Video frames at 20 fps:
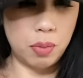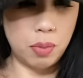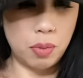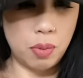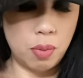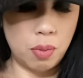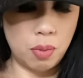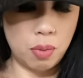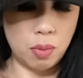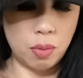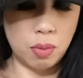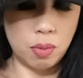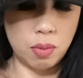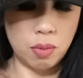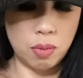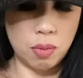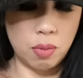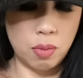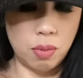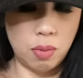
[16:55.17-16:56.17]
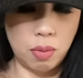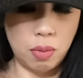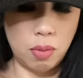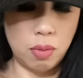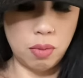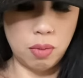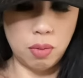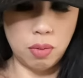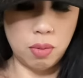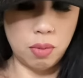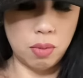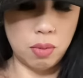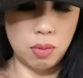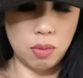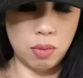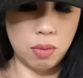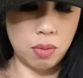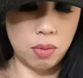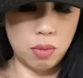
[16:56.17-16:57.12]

(no one is talking)